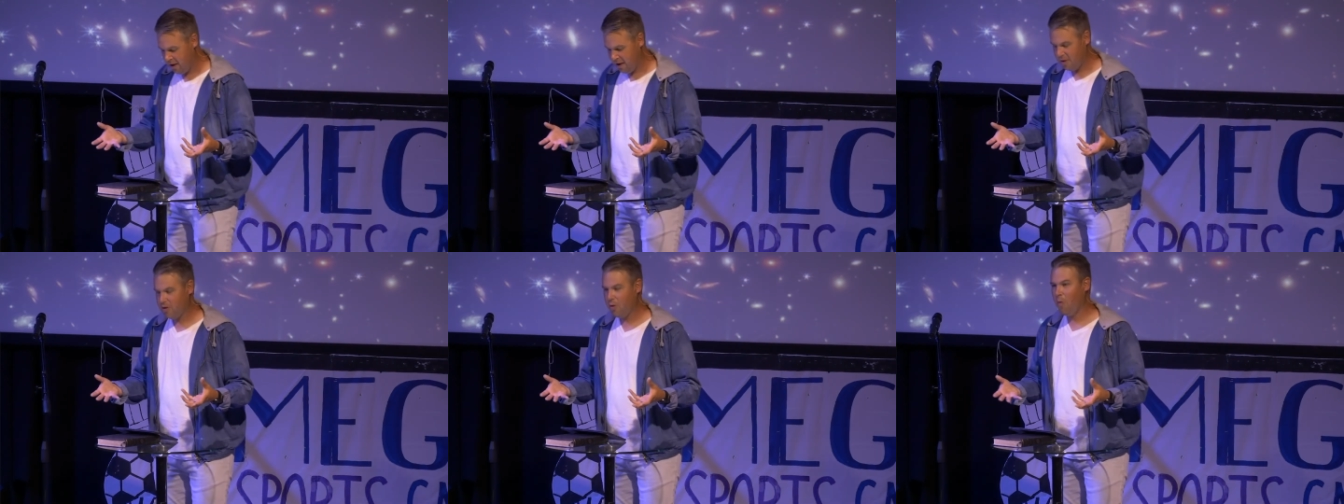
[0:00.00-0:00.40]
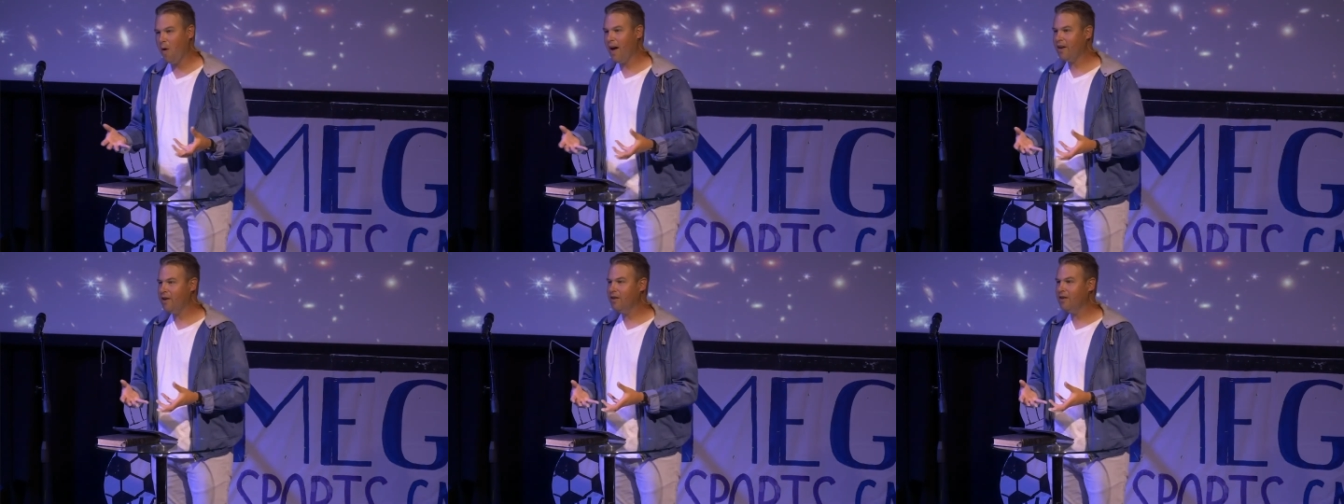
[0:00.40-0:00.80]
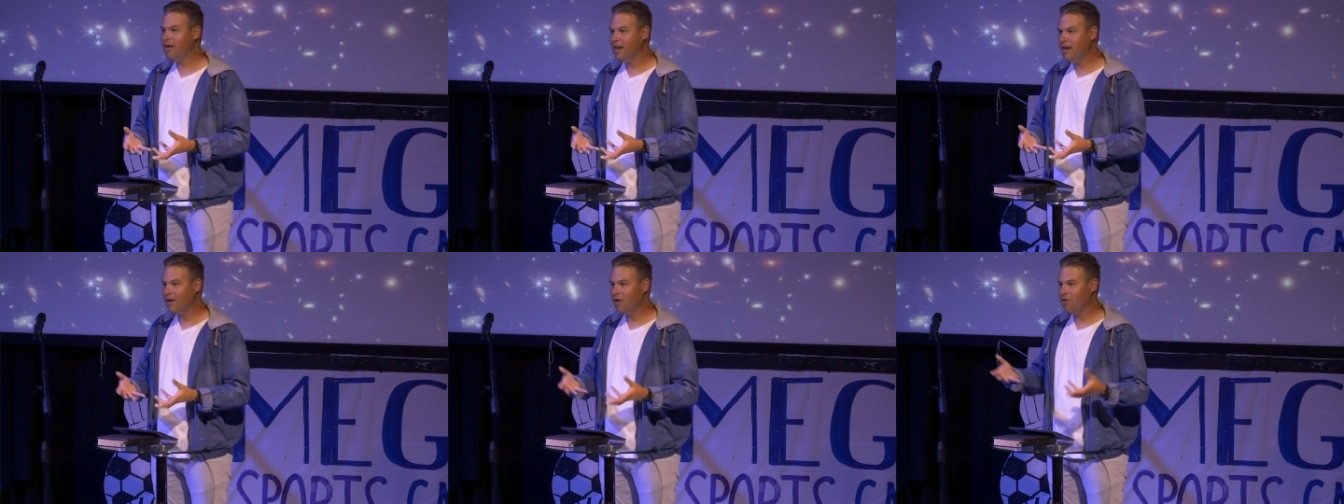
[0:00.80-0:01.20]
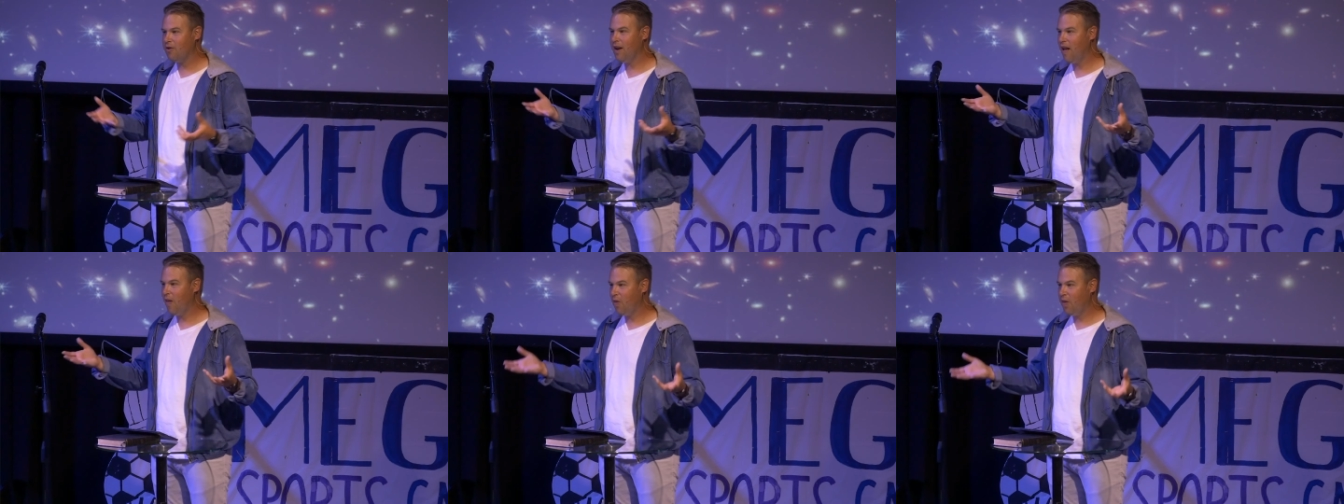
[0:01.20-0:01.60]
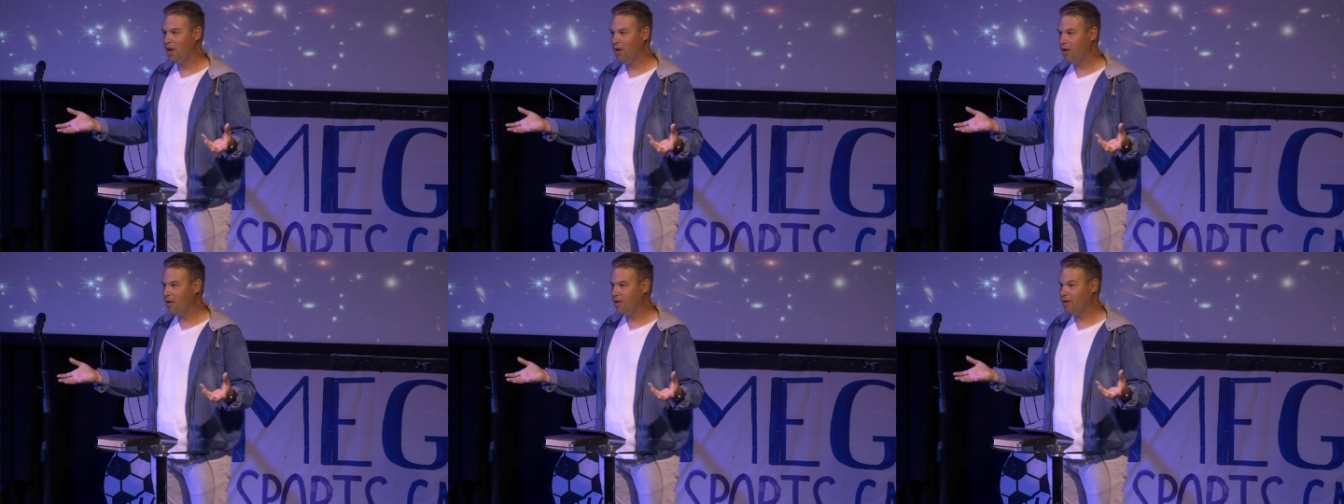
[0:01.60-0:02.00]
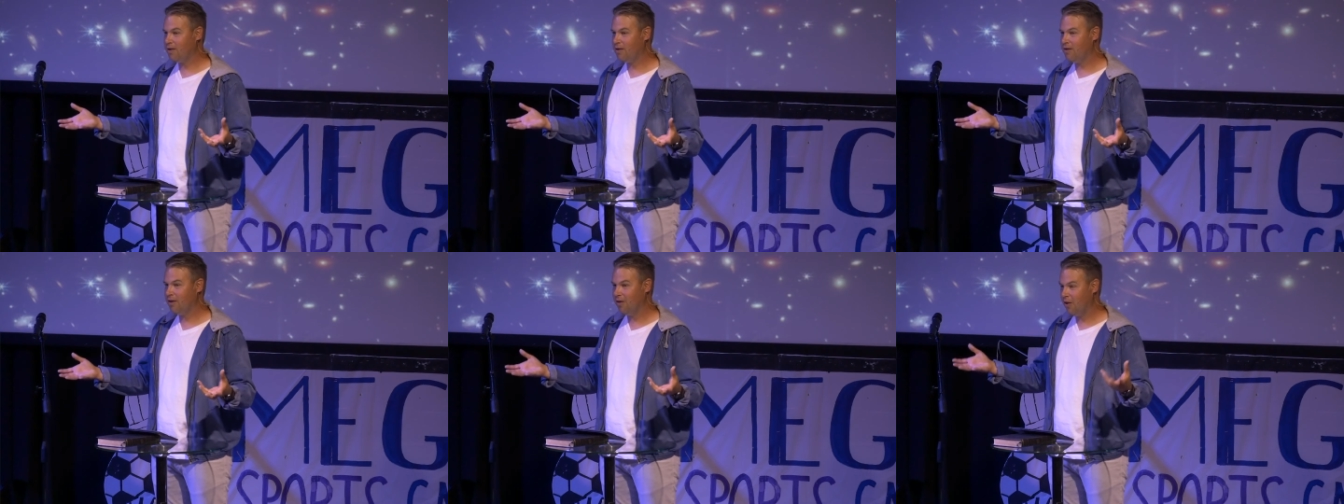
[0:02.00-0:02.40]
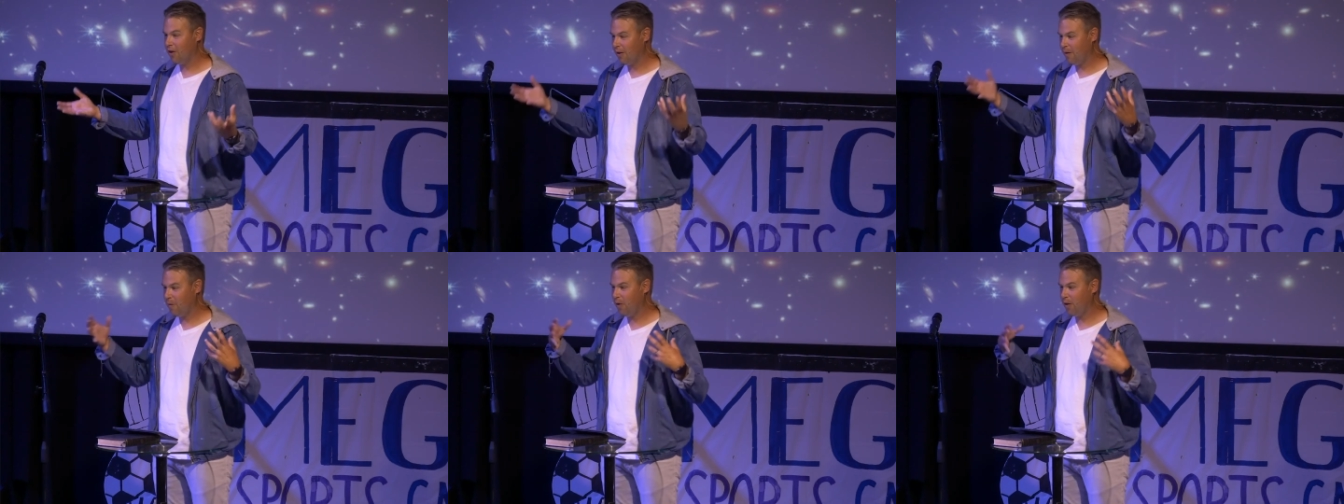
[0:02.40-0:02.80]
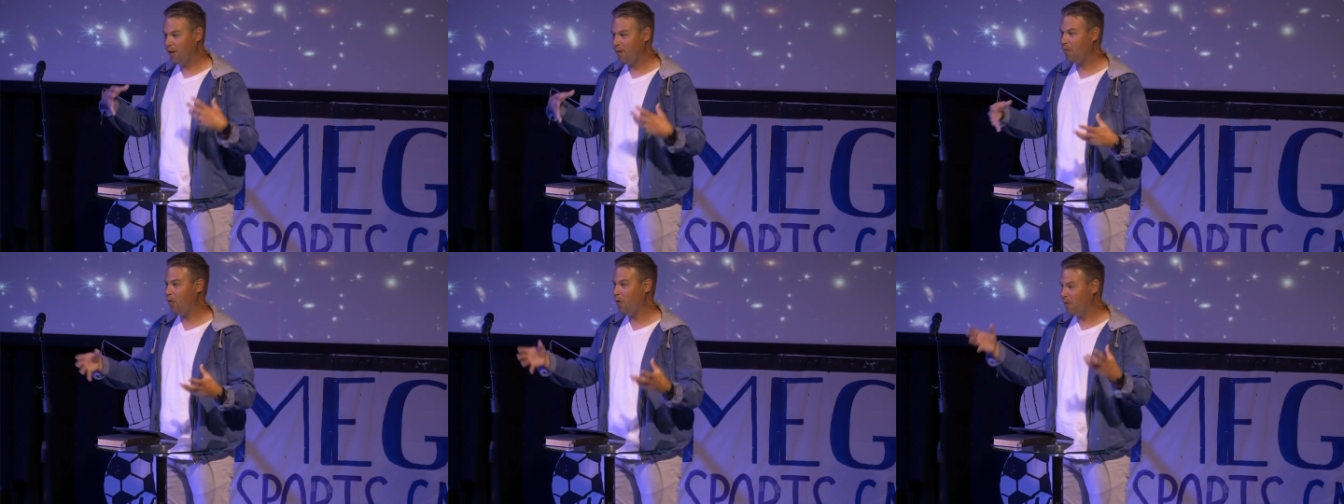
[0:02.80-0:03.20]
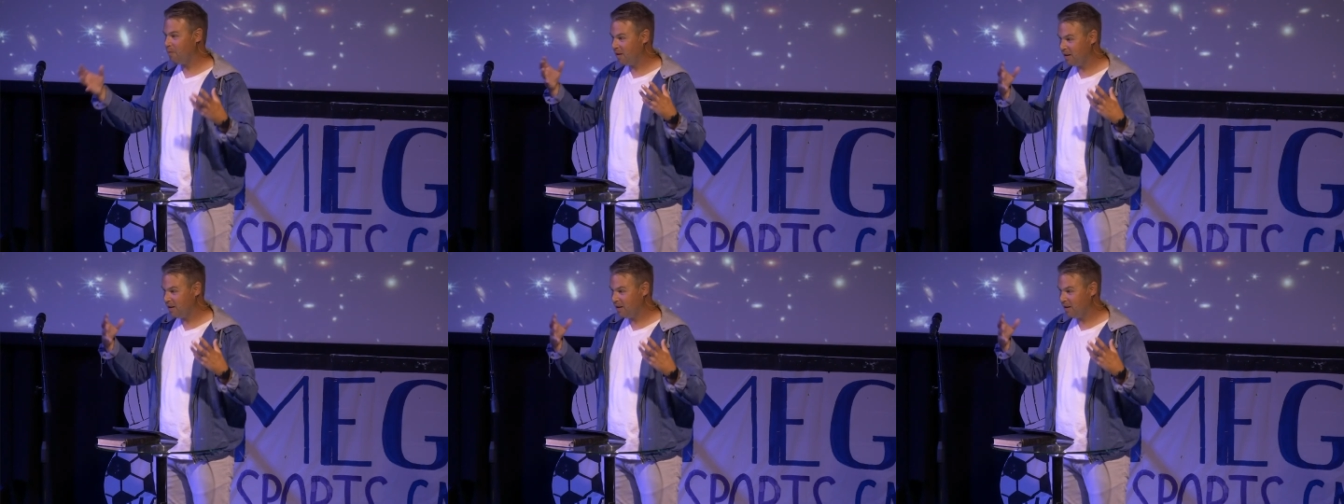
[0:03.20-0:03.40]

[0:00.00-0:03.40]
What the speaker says: So why couldn't he create the earth to look fully formed